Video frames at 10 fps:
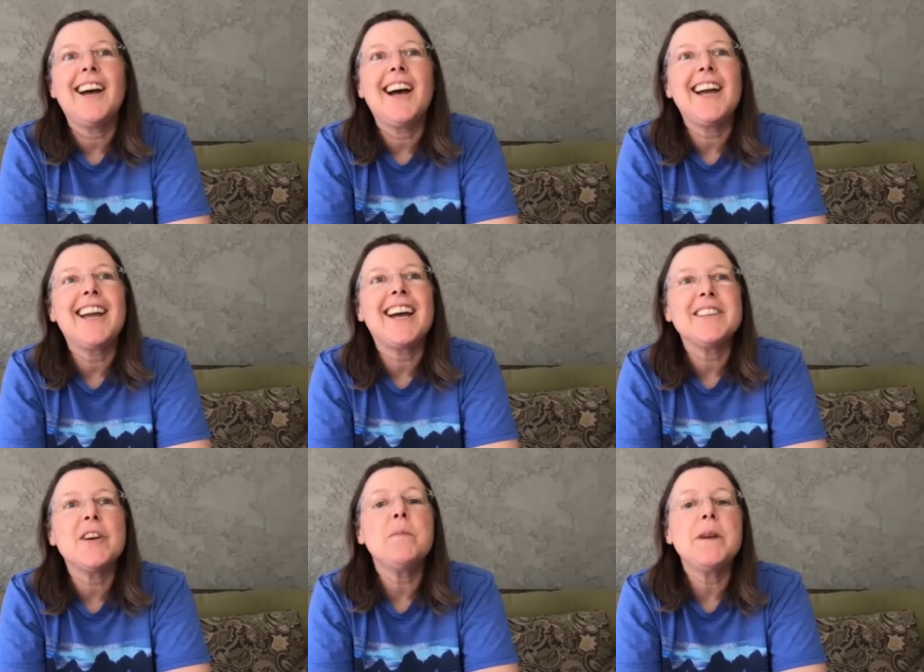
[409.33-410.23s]
I
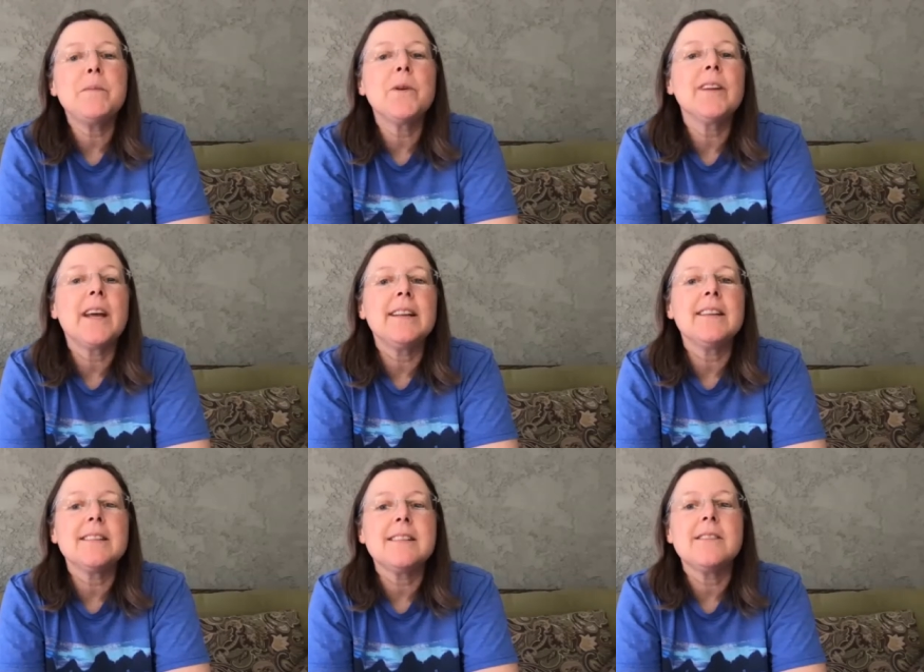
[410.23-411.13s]
tell people that
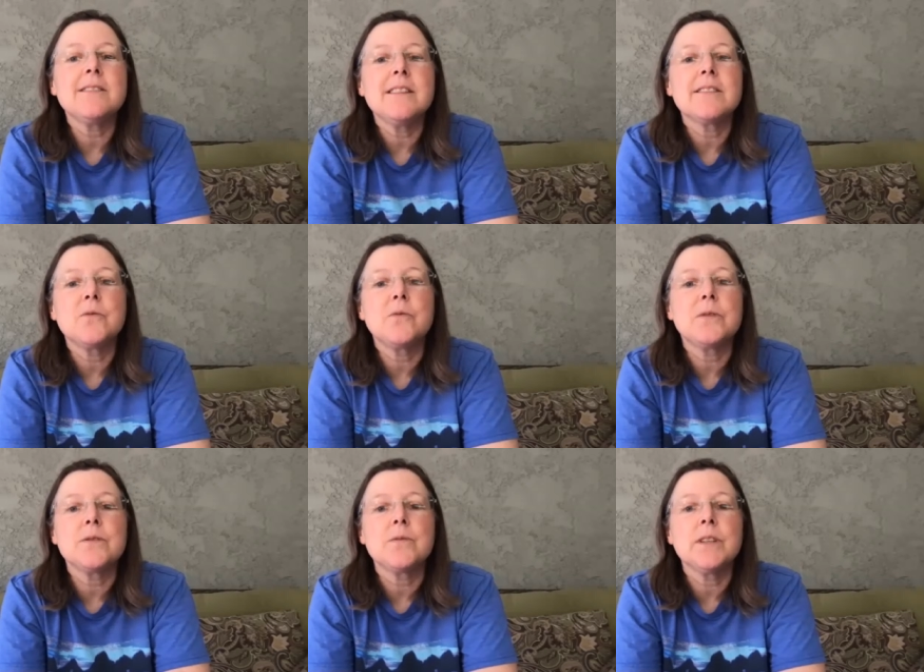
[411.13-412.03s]
the Selznick School
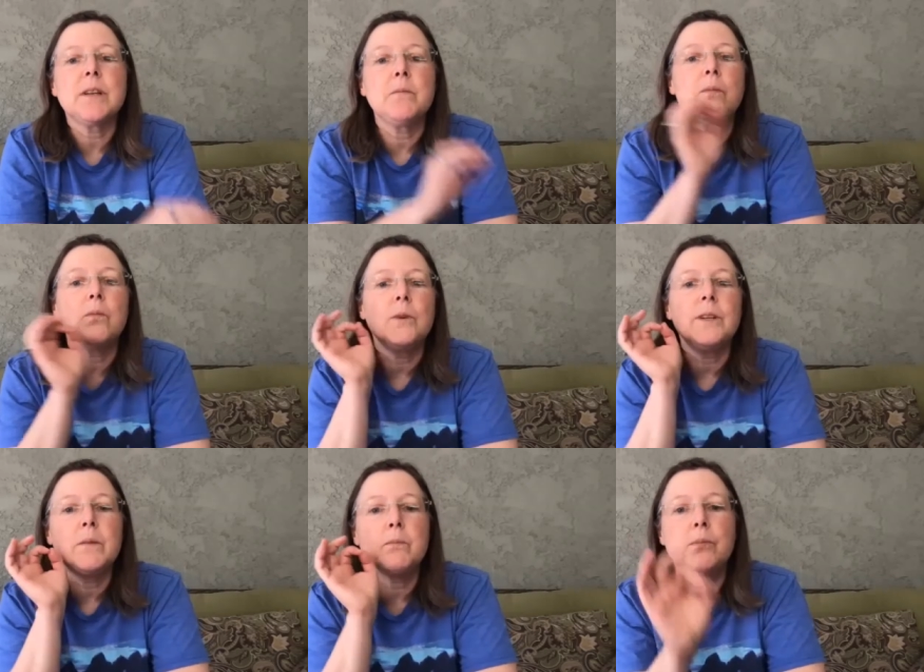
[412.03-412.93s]
is really,
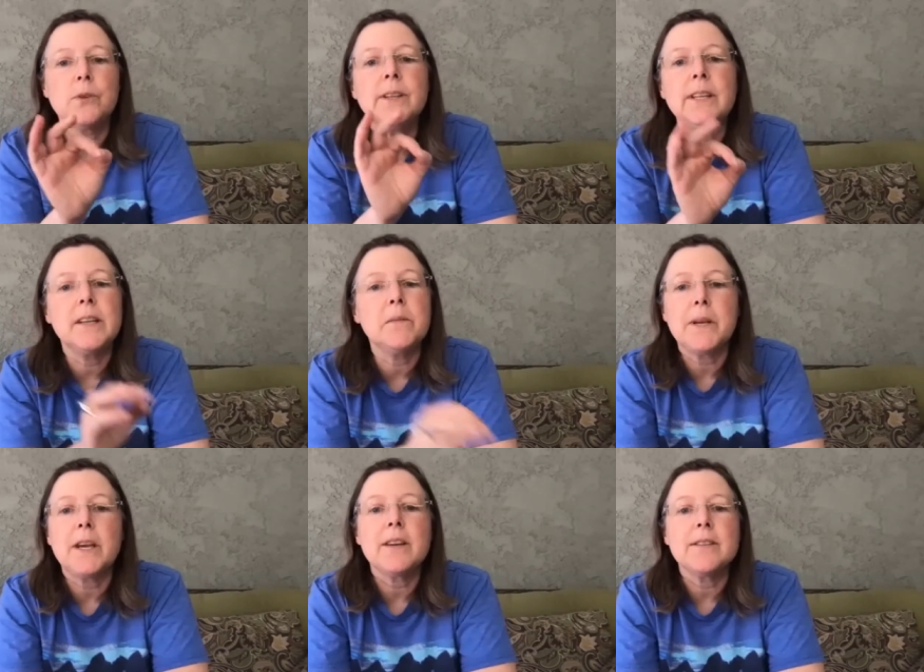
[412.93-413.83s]
really brilliant
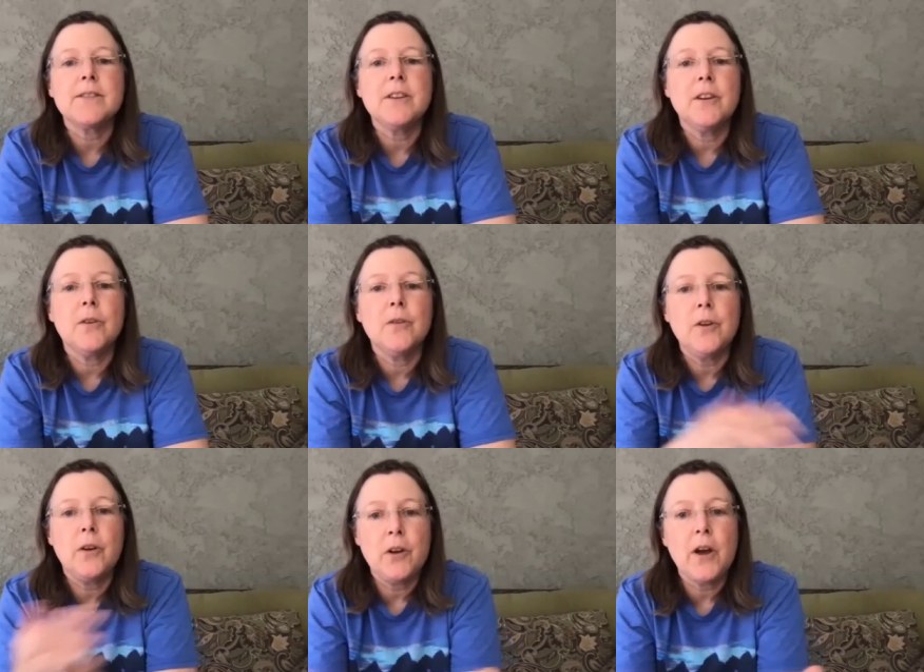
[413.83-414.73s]
because, you know,
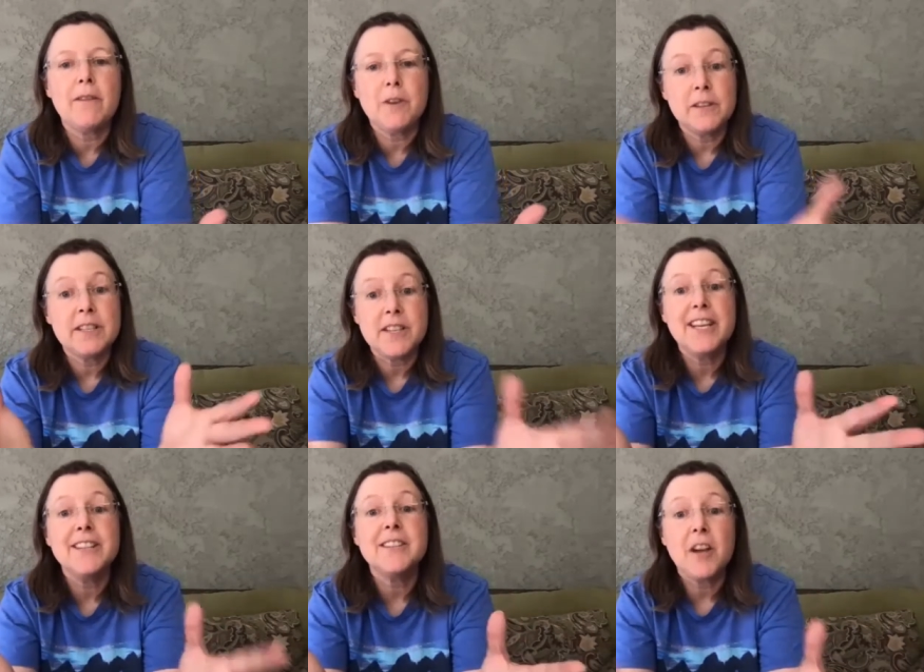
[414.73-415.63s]
you have all these
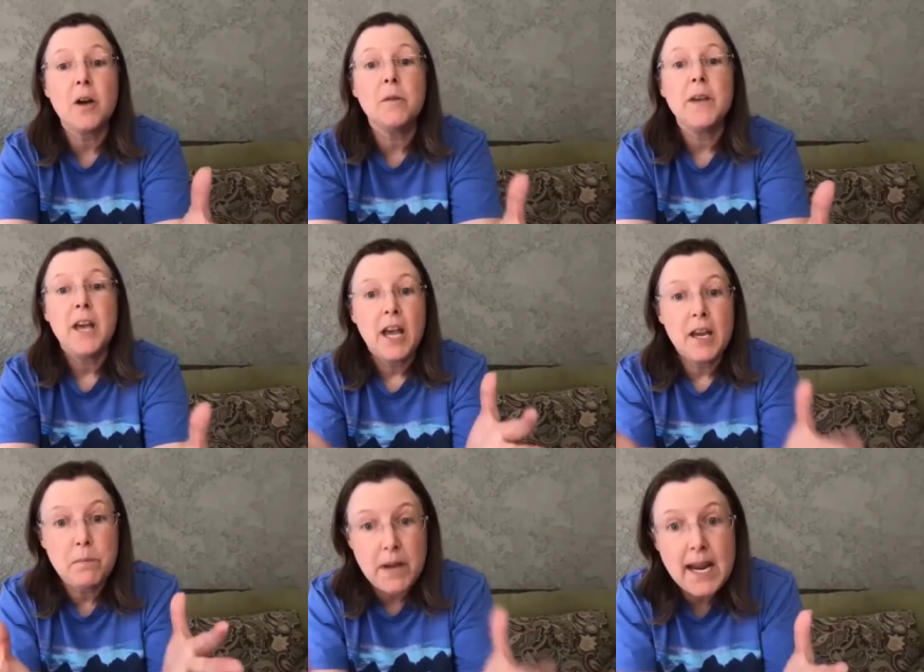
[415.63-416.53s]
kids come
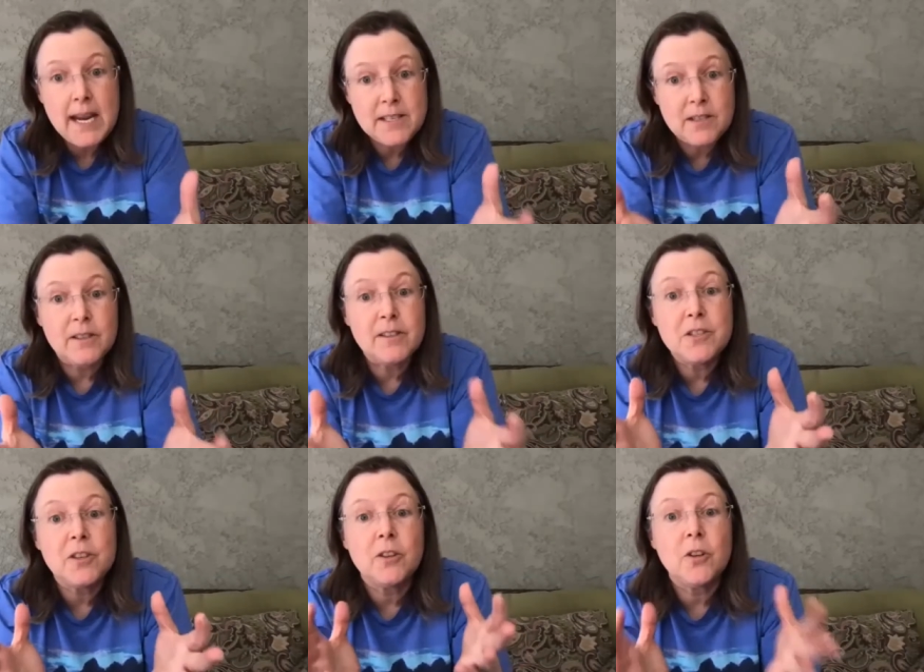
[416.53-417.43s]
and pay to
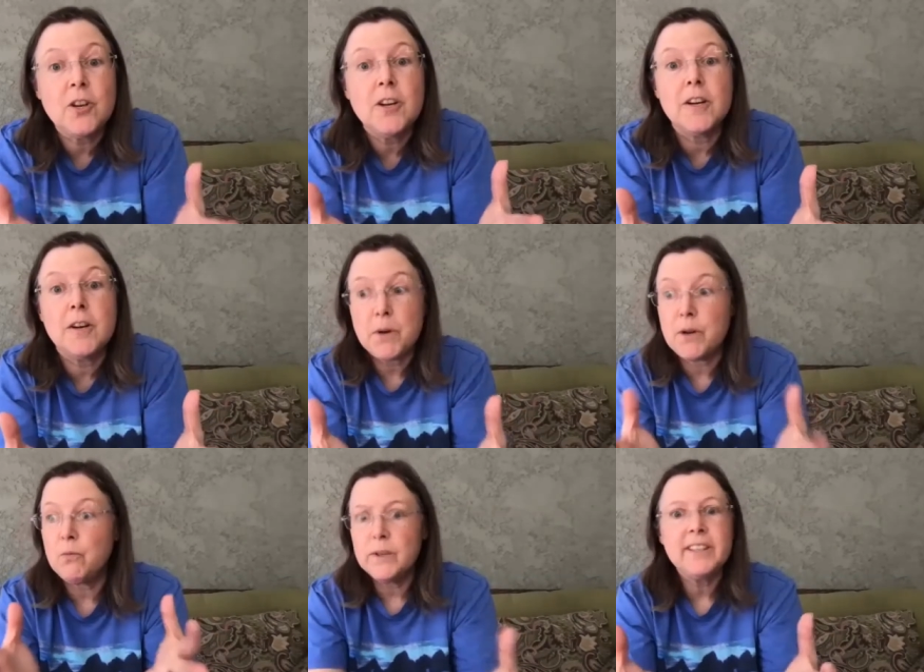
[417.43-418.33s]
learn,
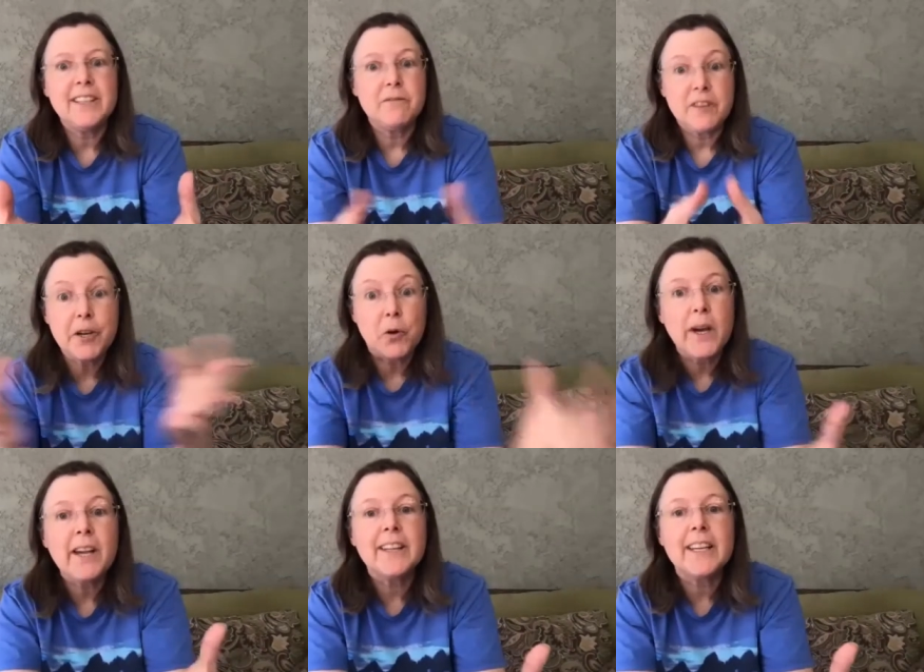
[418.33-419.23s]
but really very
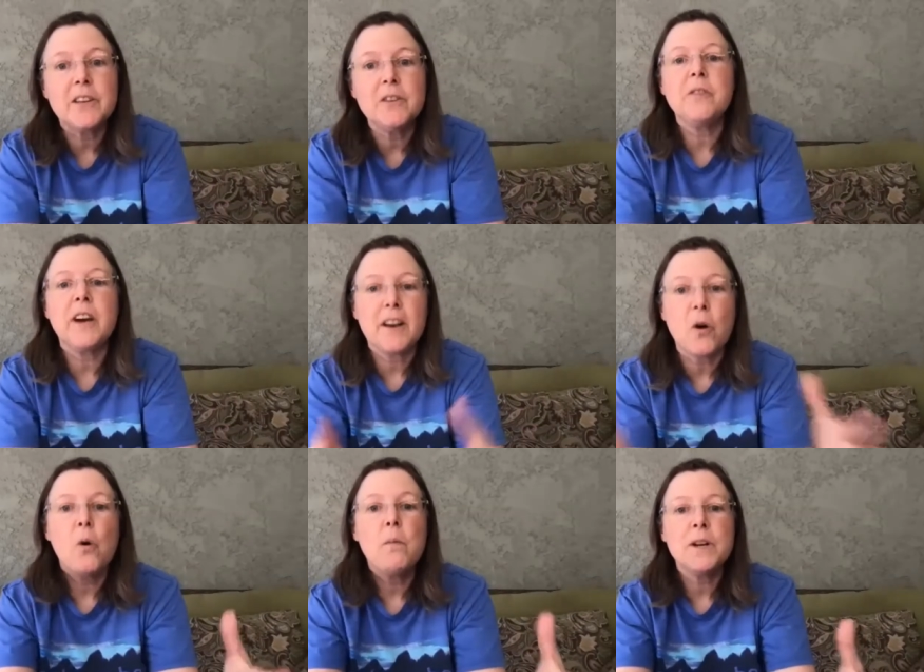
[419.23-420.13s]
quickly, you've got a
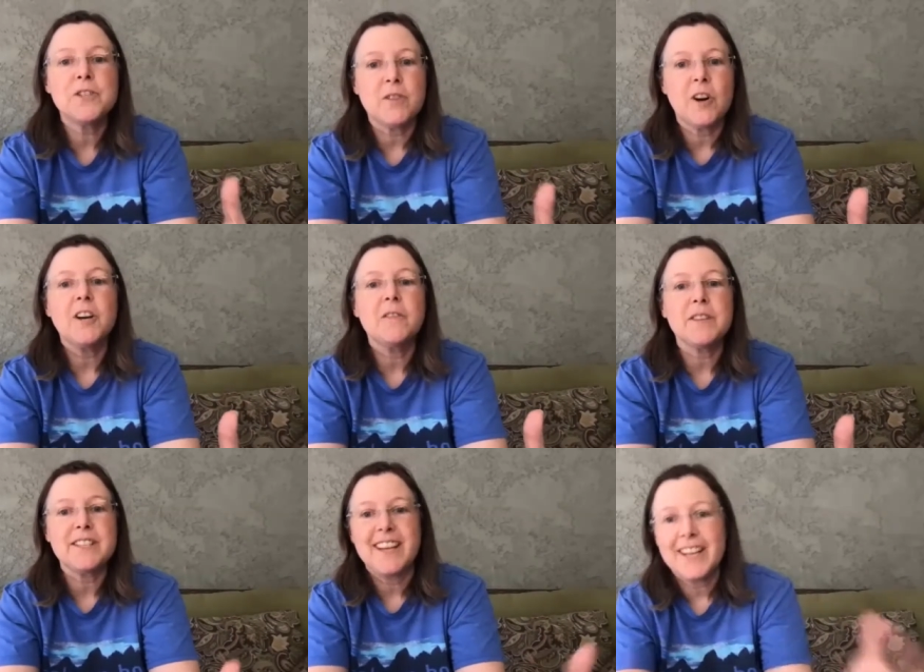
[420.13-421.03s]
whole bunch of
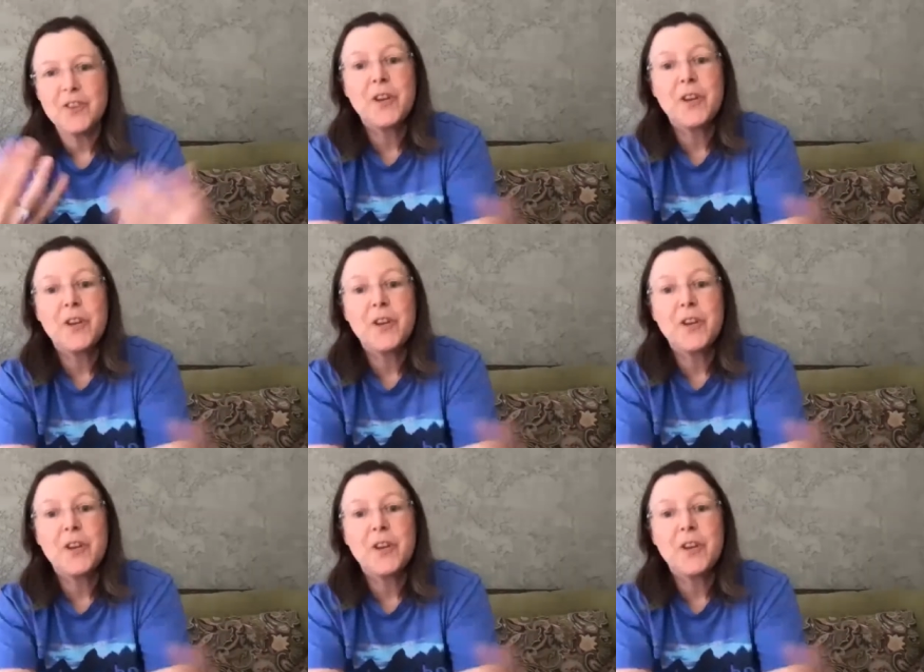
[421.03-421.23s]
archivists that you